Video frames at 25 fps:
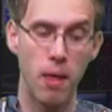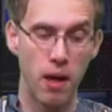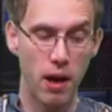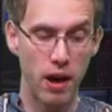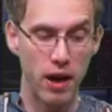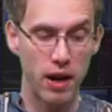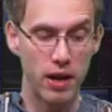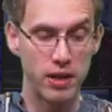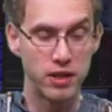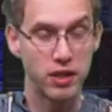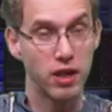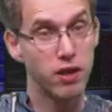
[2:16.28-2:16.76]

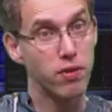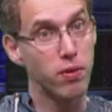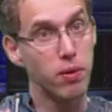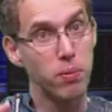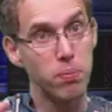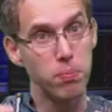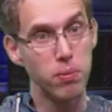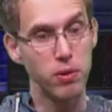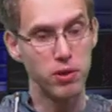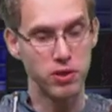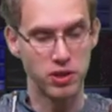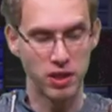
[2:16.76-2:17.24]
uh,
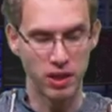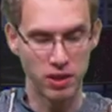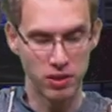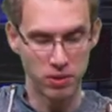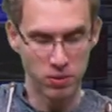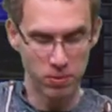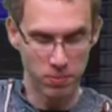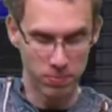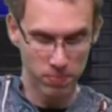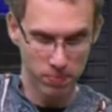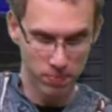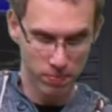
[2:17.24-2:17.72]
z1 plus z2.
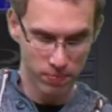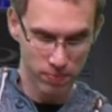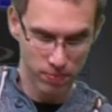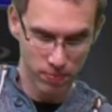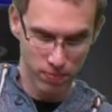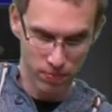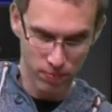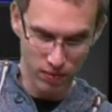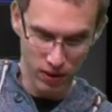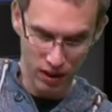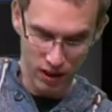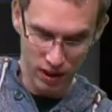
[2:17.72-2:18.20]

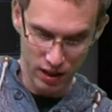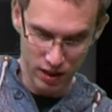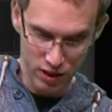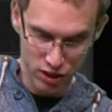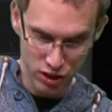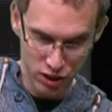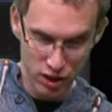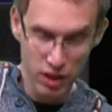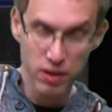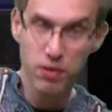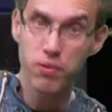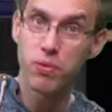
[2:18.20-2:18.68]
Well,
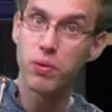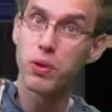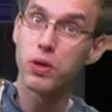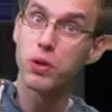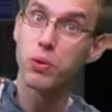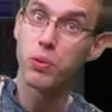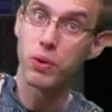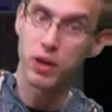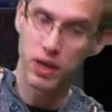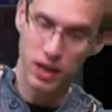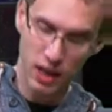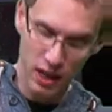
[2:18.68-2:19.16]
let's see what
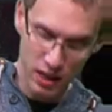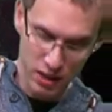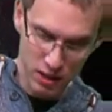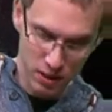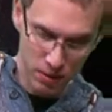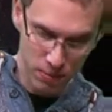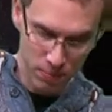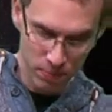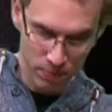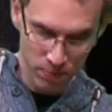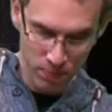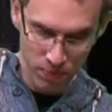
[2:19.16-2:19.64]
do we
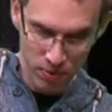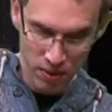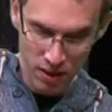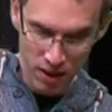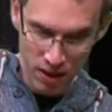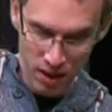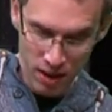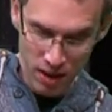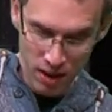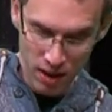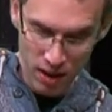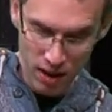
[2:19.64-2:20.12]
get.
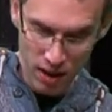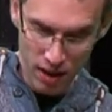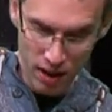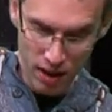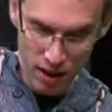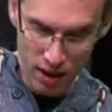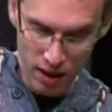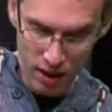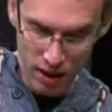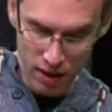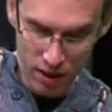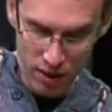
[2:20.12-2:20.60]

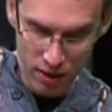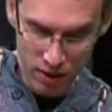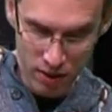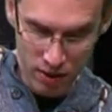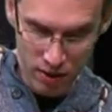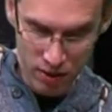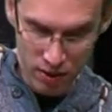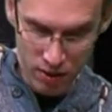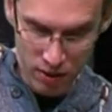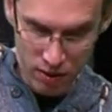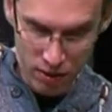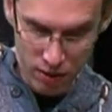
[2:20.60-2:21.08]
Uh,
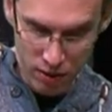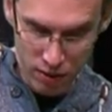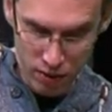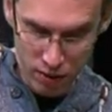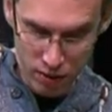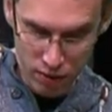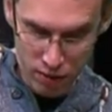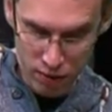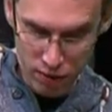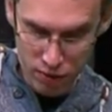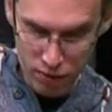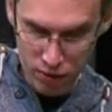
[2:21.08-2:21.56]

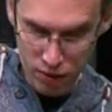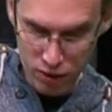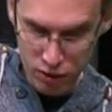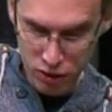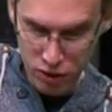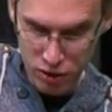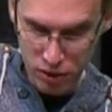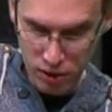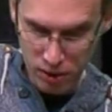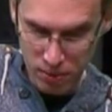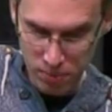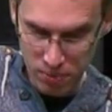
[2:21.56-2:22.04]

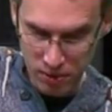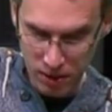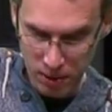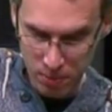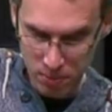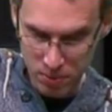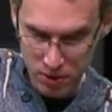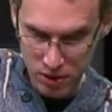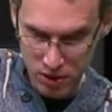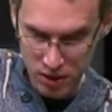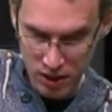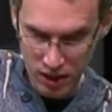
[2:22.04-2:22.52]
first term
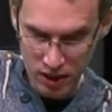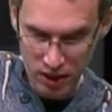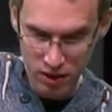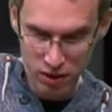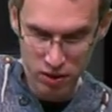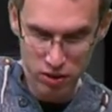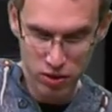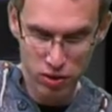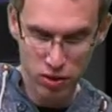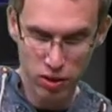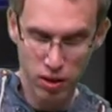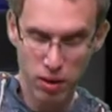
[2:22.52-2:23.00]
times
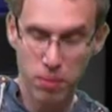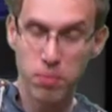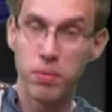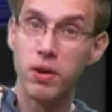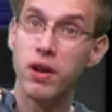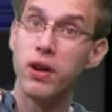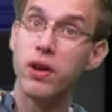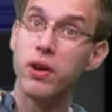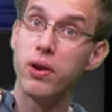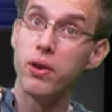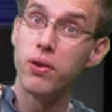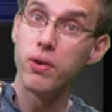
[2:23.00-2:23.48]
second term,
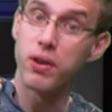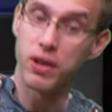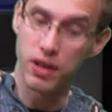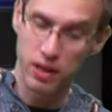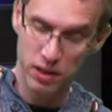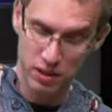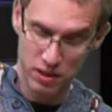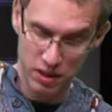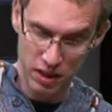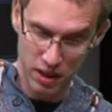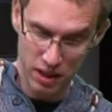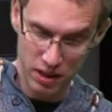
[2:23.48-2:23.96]
you
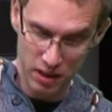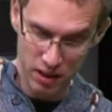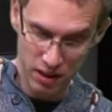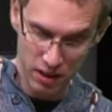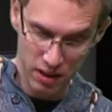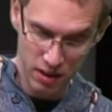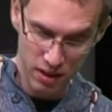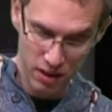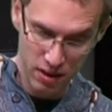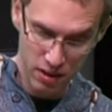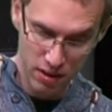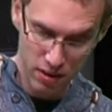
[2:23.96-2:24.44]
can take
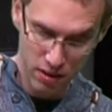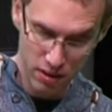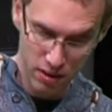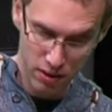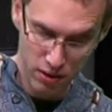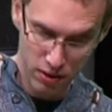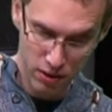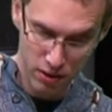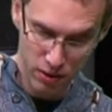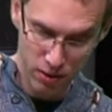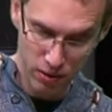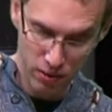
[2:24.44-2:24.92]
the
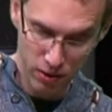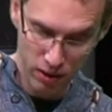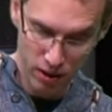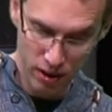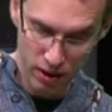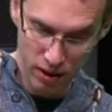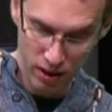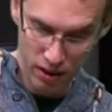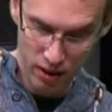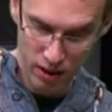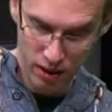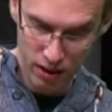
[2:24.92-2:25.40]
real
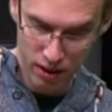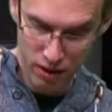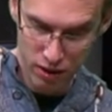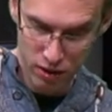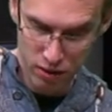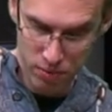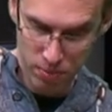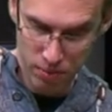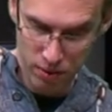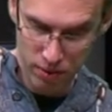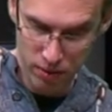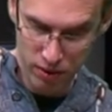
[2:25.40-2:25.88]
e
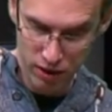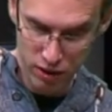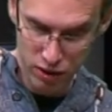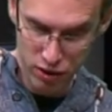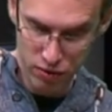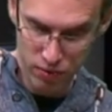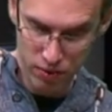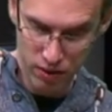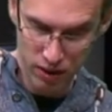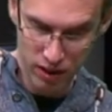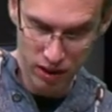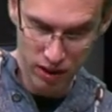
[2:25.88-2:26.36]
to the power
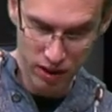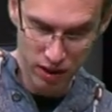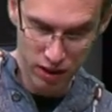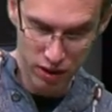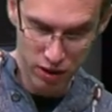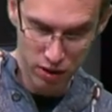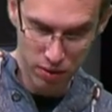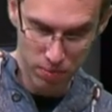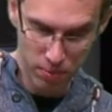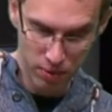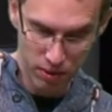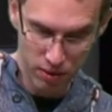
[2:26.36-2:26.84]
x1 and e
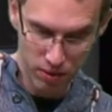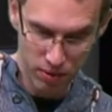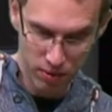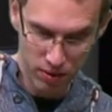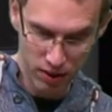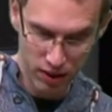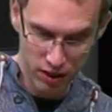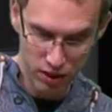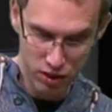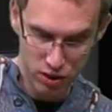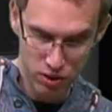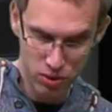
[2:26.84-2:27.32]
to the power
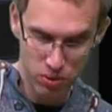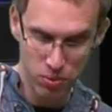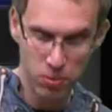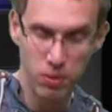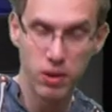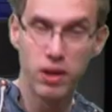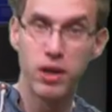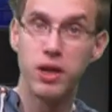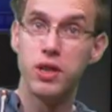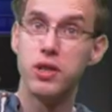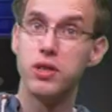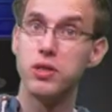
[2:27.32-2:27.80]
x2
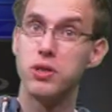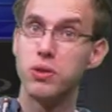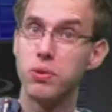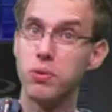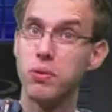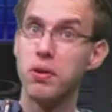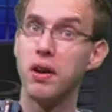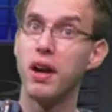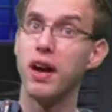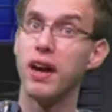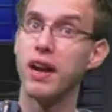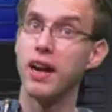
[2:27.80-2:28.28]

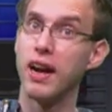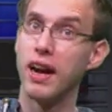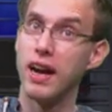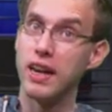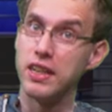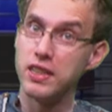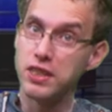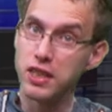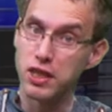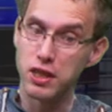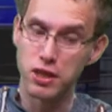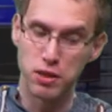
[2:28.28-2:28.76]
together
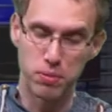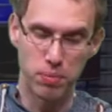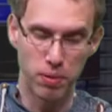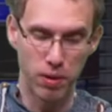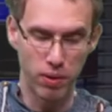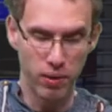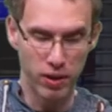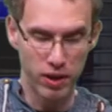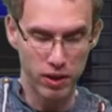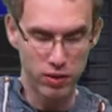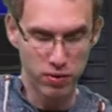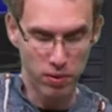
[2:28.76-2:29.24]
as e to the
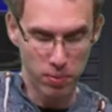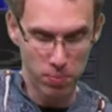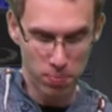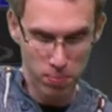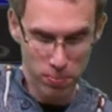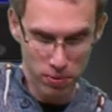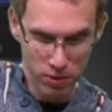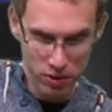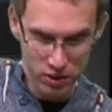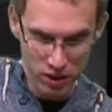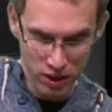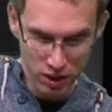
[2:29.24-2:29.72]
power x1
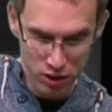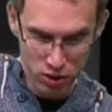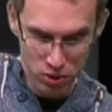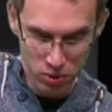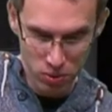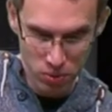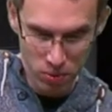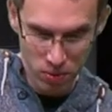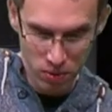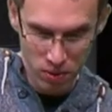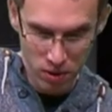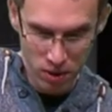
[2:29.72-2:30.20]
plus
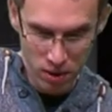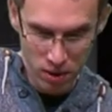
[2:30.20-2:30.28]
x2